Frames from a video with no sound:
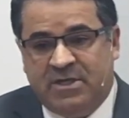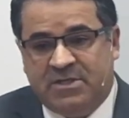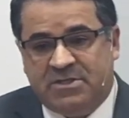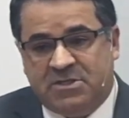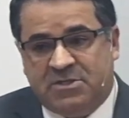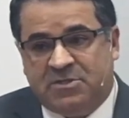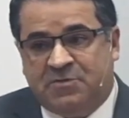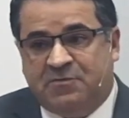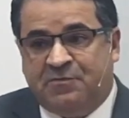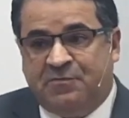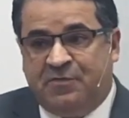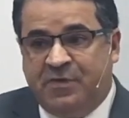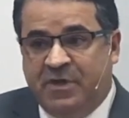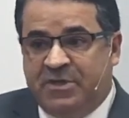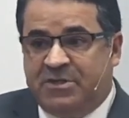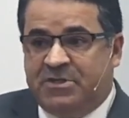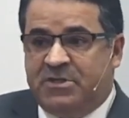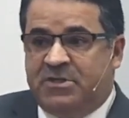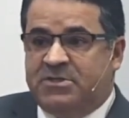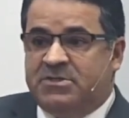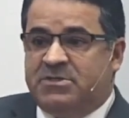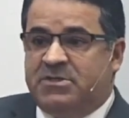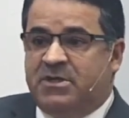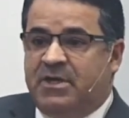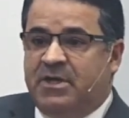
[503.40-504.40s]
The worst
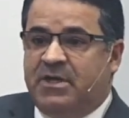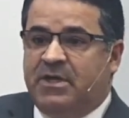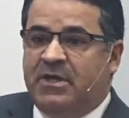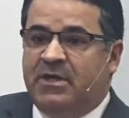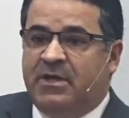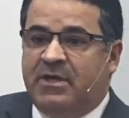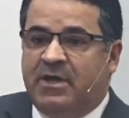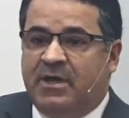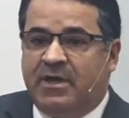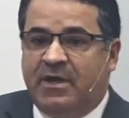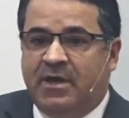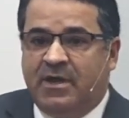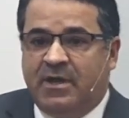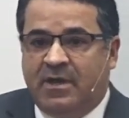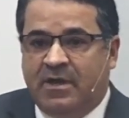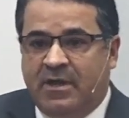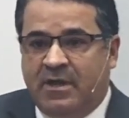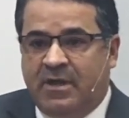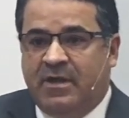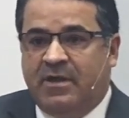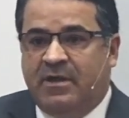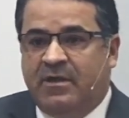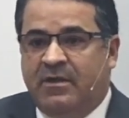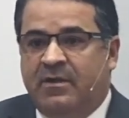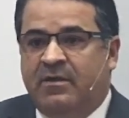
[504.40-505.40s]
thing
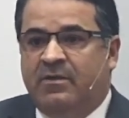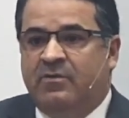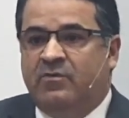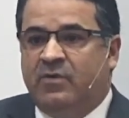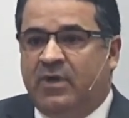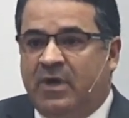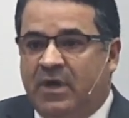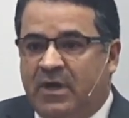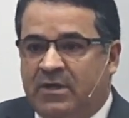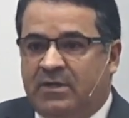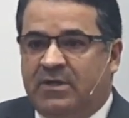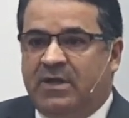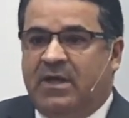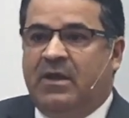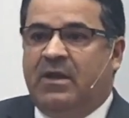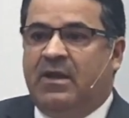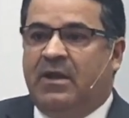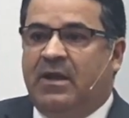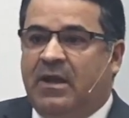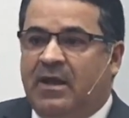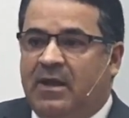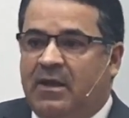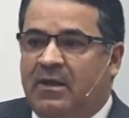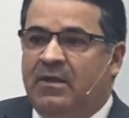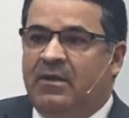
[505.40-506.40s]
of those
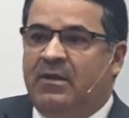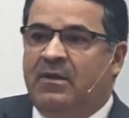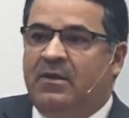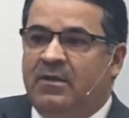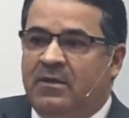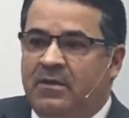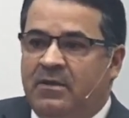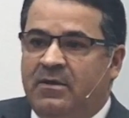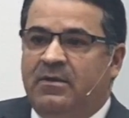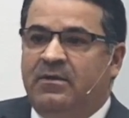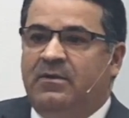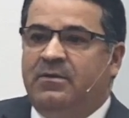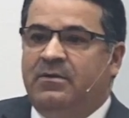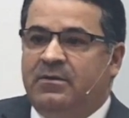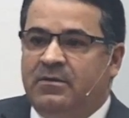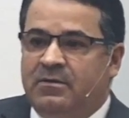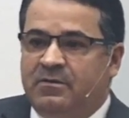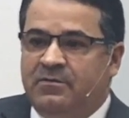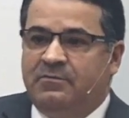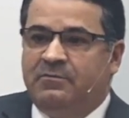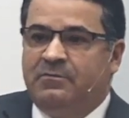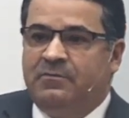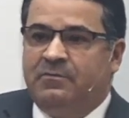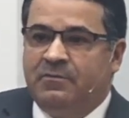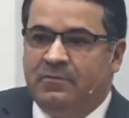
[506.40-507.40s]
fitness
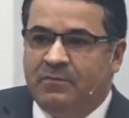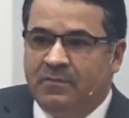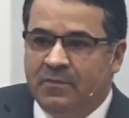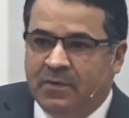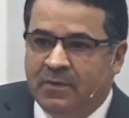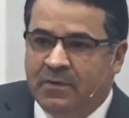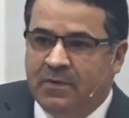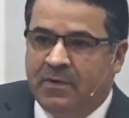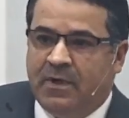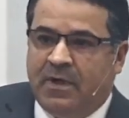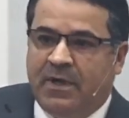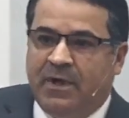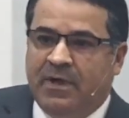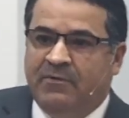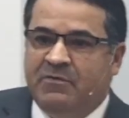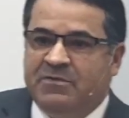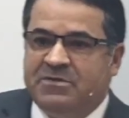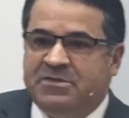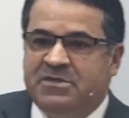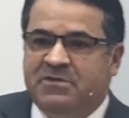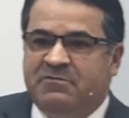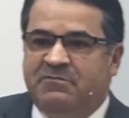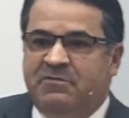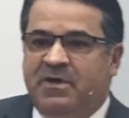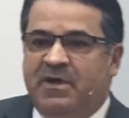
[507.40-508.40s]
uh, gyms
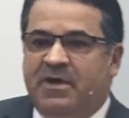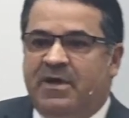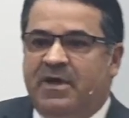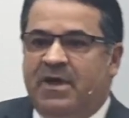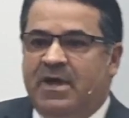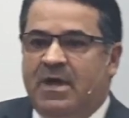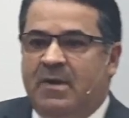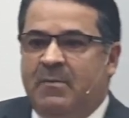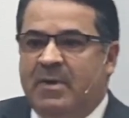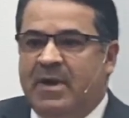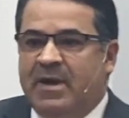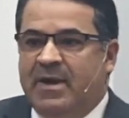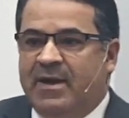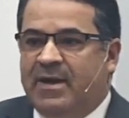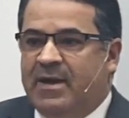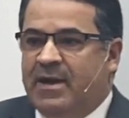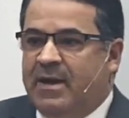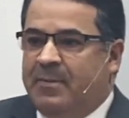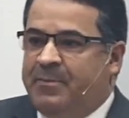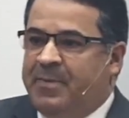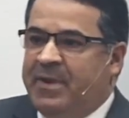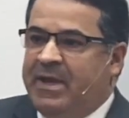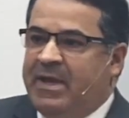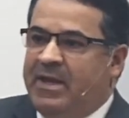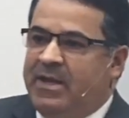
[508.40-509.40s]
is when
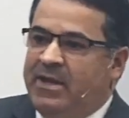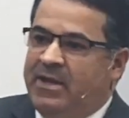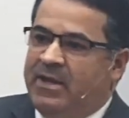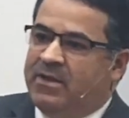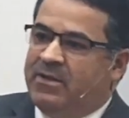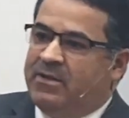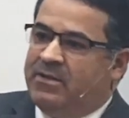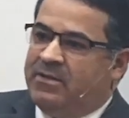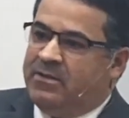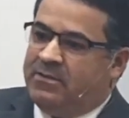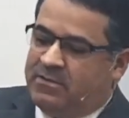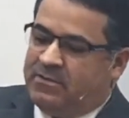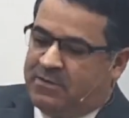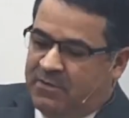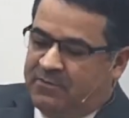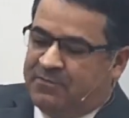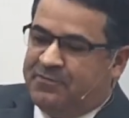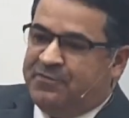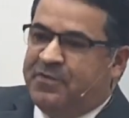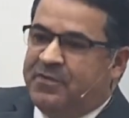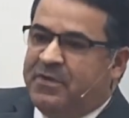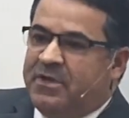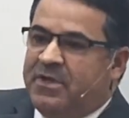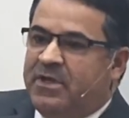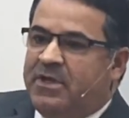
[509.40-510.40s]
you go there,
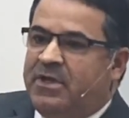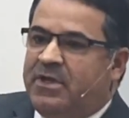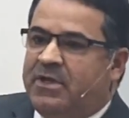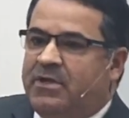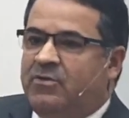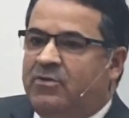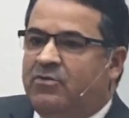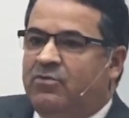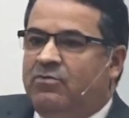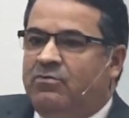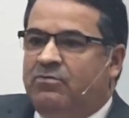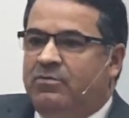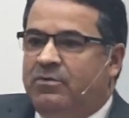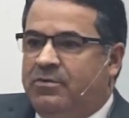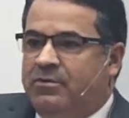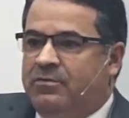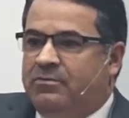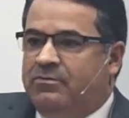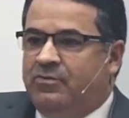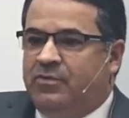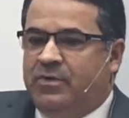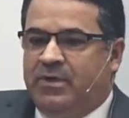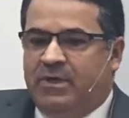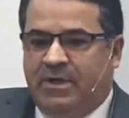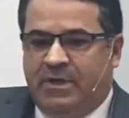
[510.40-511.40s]

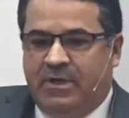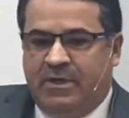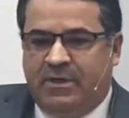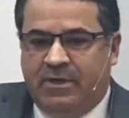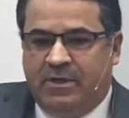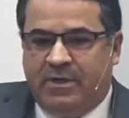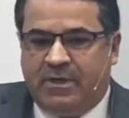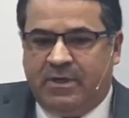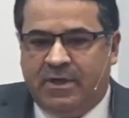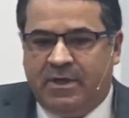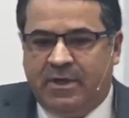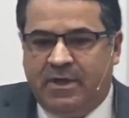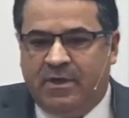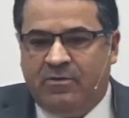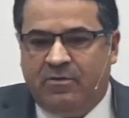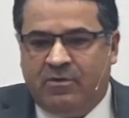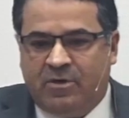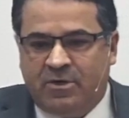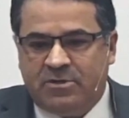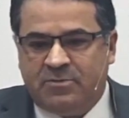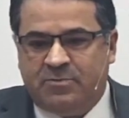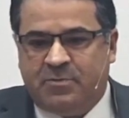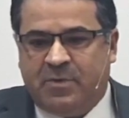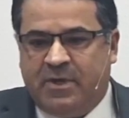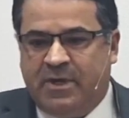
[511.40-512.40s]
you see the
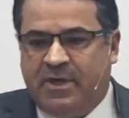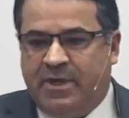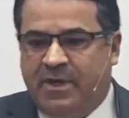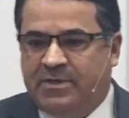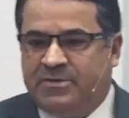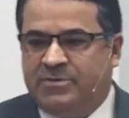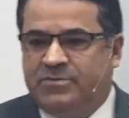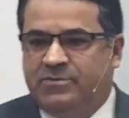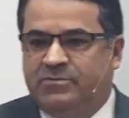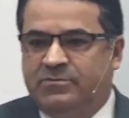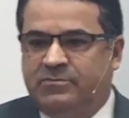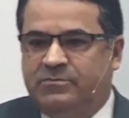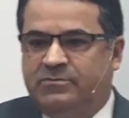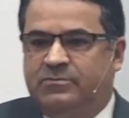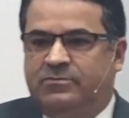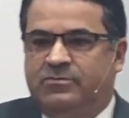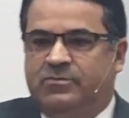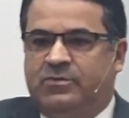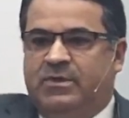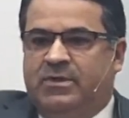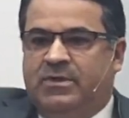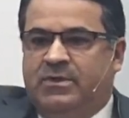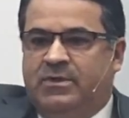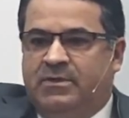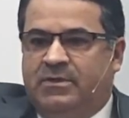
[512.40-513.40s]
individual with the, the
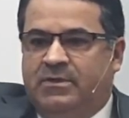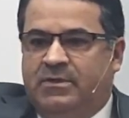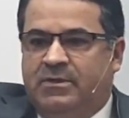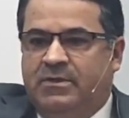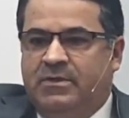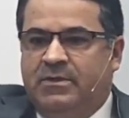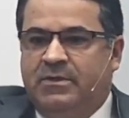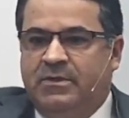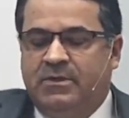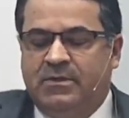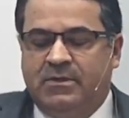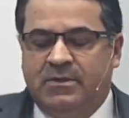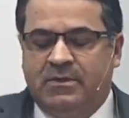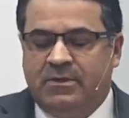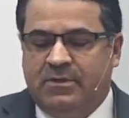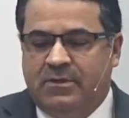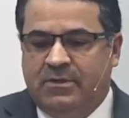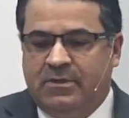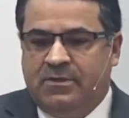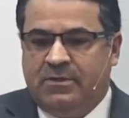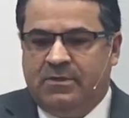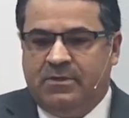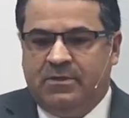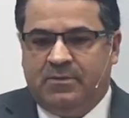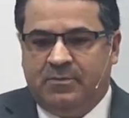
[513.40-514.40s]
skinny legs